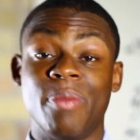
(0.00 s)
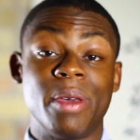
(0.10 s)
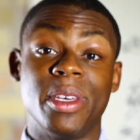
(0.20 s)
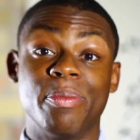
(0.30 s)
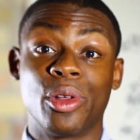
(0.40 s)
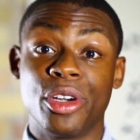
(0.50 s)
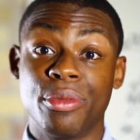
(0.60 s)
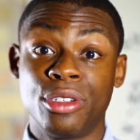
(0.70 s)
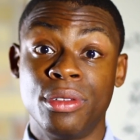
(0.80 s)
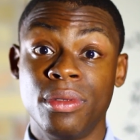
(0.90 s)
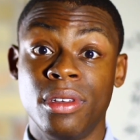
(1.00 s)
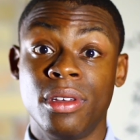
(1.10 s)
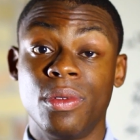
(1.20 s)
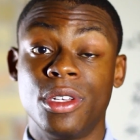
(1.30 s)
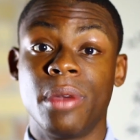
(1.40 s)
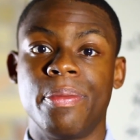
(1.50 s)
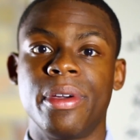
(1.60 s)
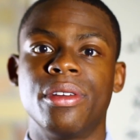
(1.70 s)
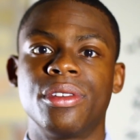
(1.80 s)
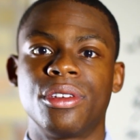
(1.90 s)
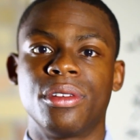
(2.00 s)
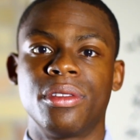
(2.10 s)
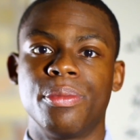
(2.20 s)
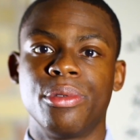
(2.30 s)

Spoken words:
It made me employable, which my parents certainly